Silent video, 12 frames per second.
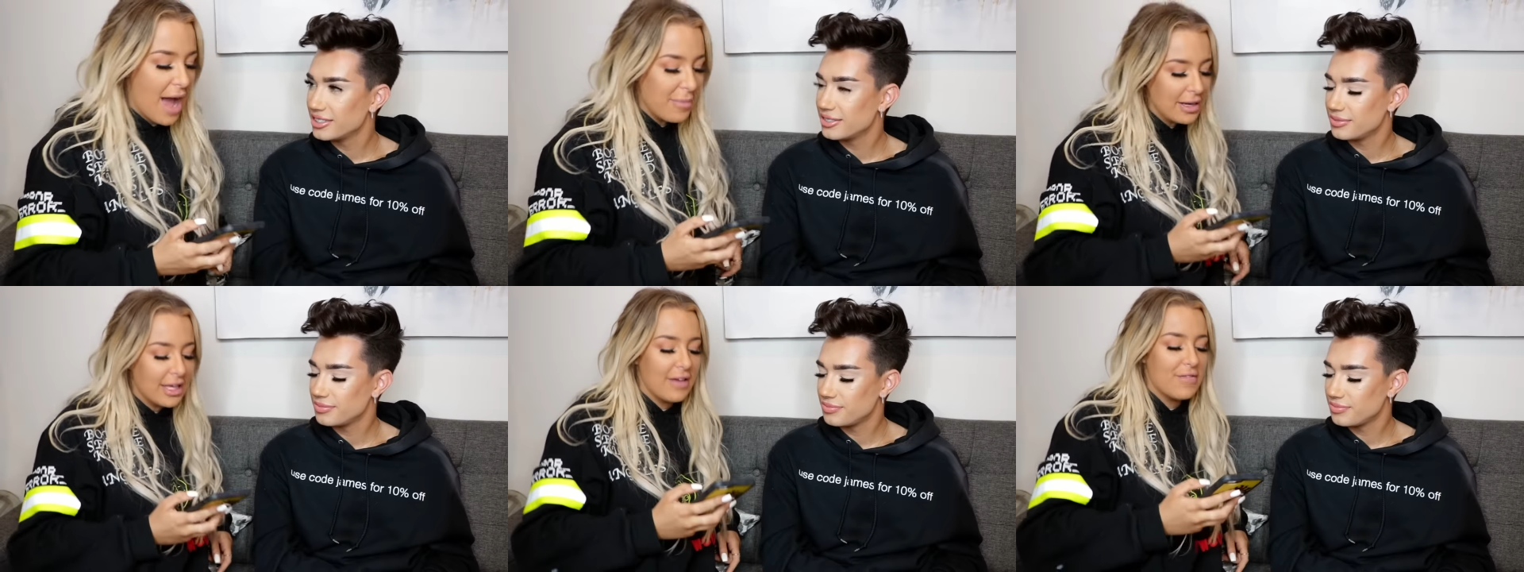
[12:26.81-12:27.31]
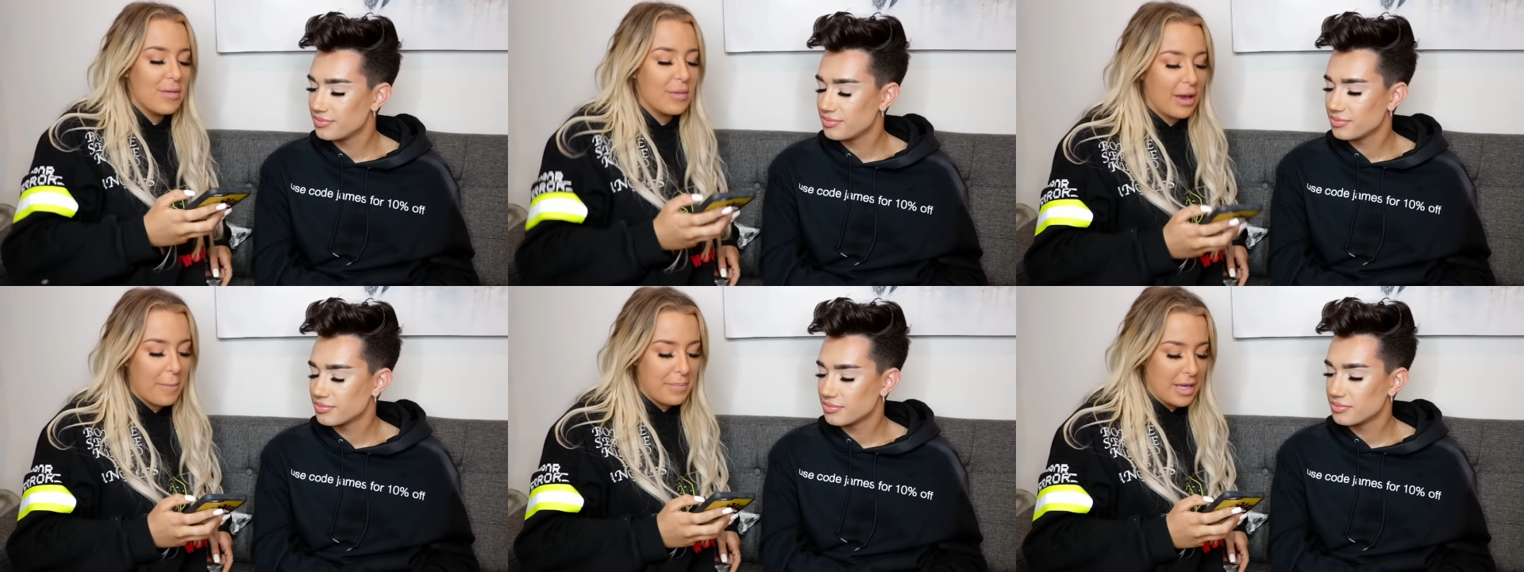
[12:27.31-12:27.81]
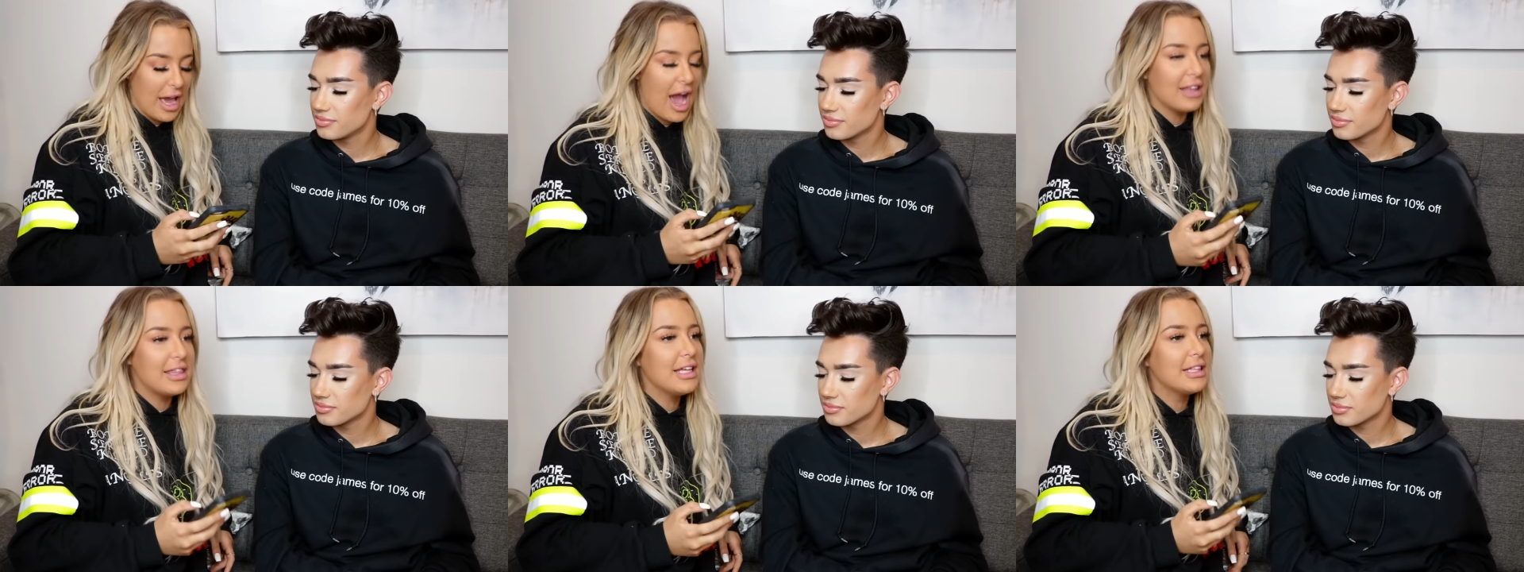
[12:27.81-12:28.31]
Speaker 1: I'm gonna give them like a
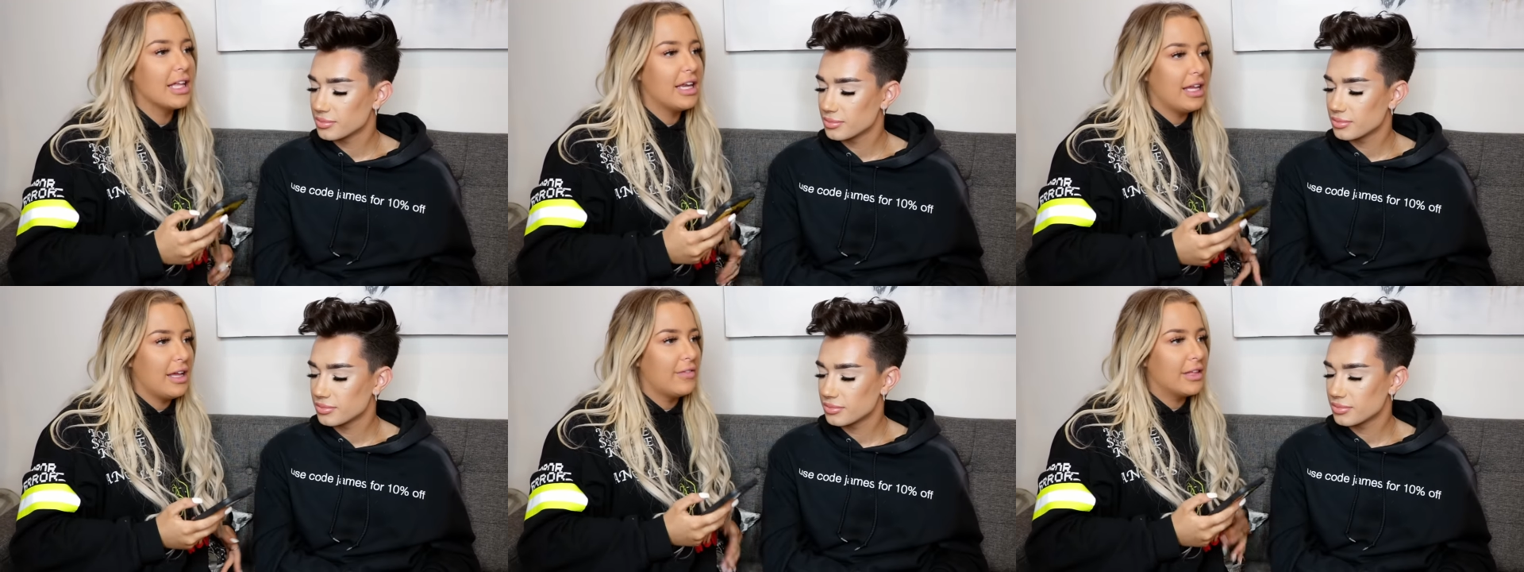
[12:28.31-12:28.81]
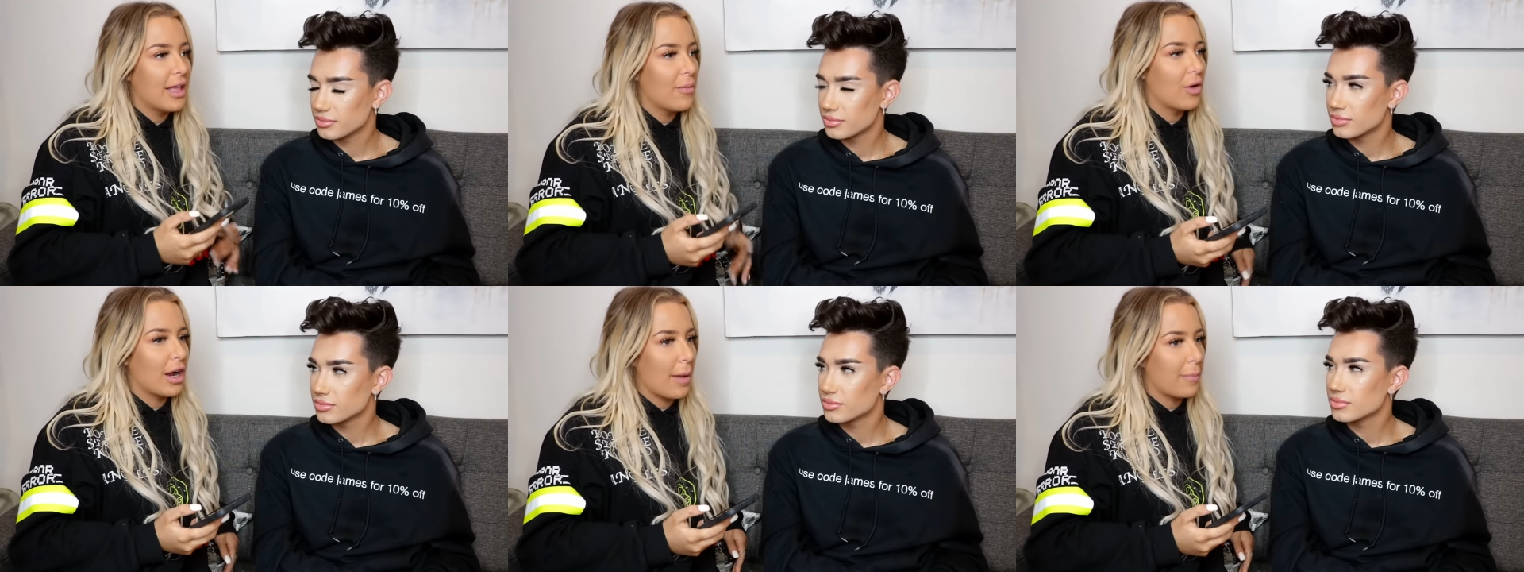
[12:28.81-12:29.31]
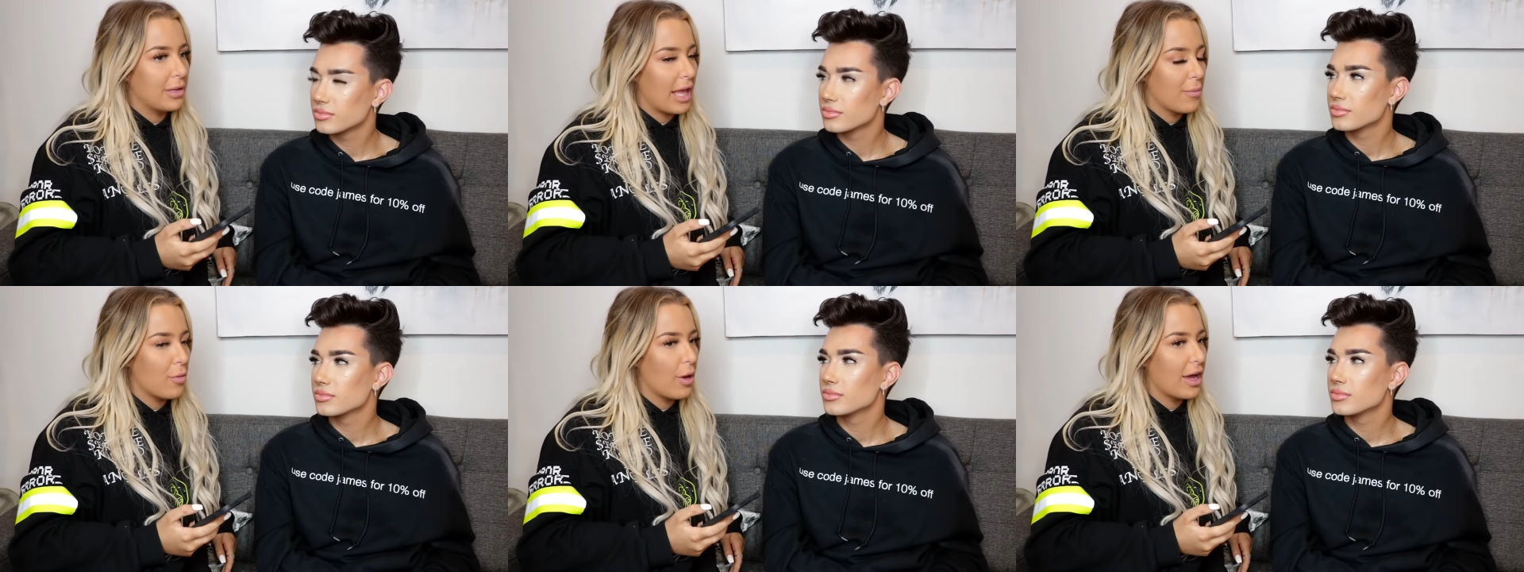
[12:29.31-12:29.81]
B. I think that even them wearing
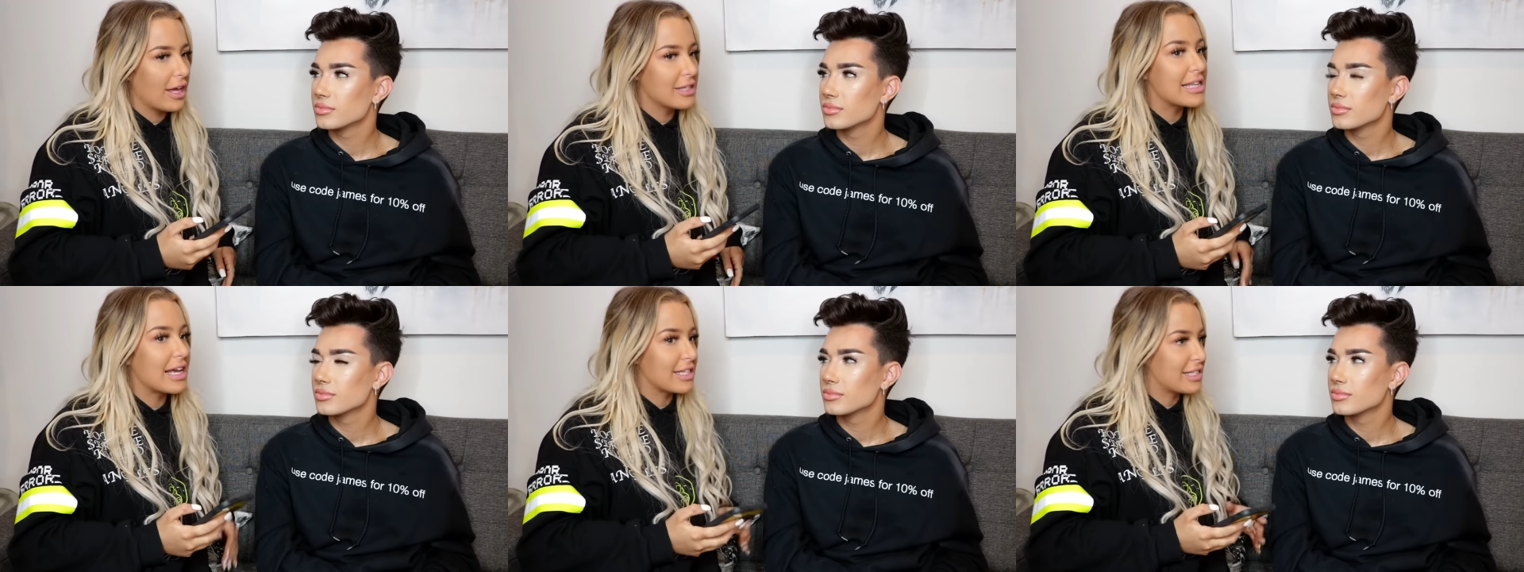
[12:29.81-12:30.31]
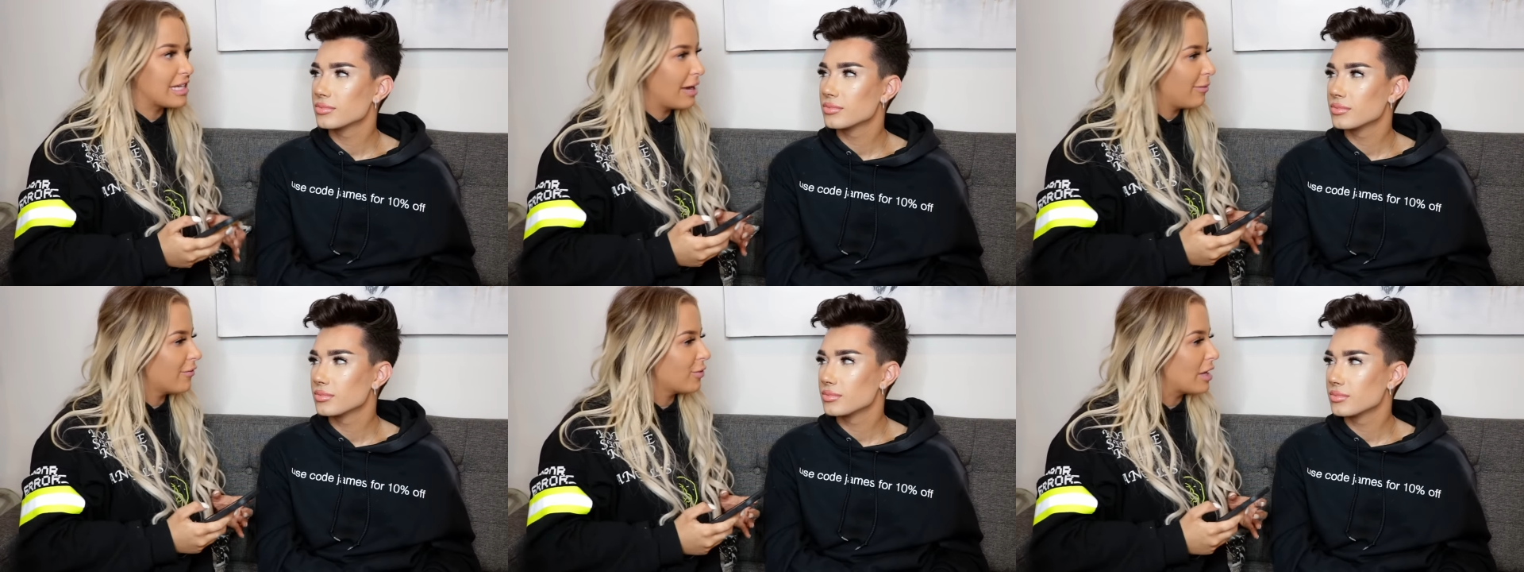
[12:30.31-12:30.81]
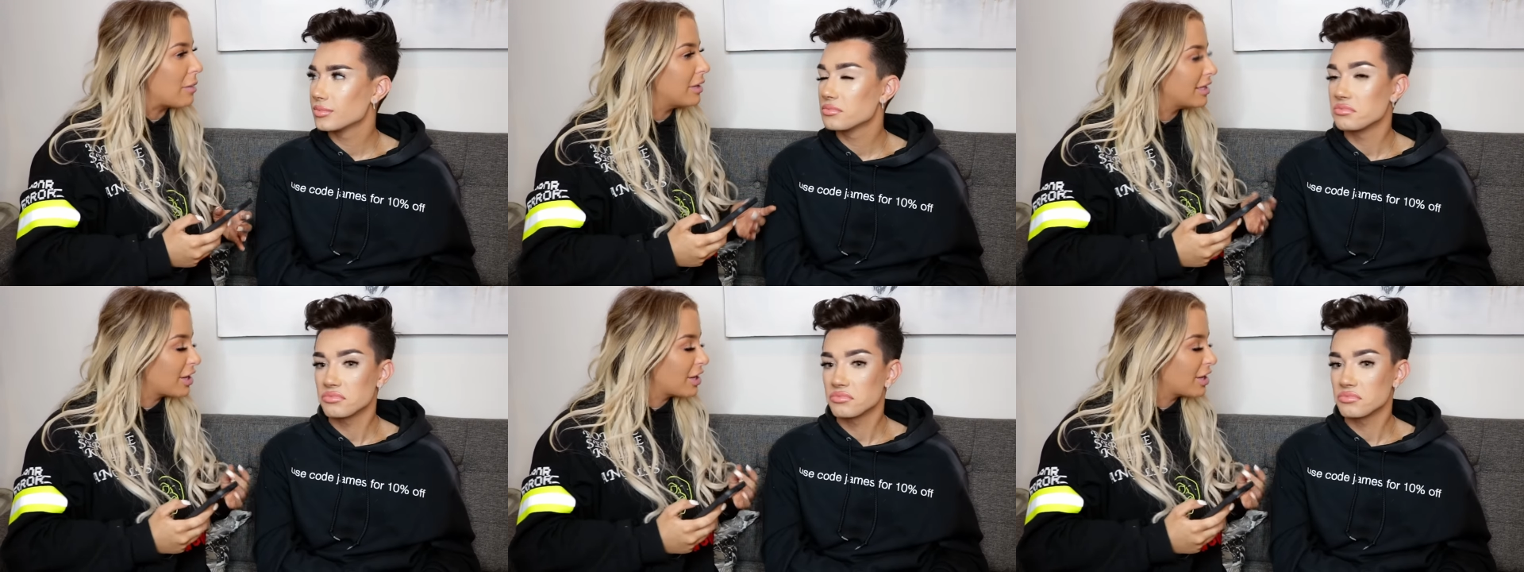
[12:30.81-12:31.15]
Playboy is like a statement for them.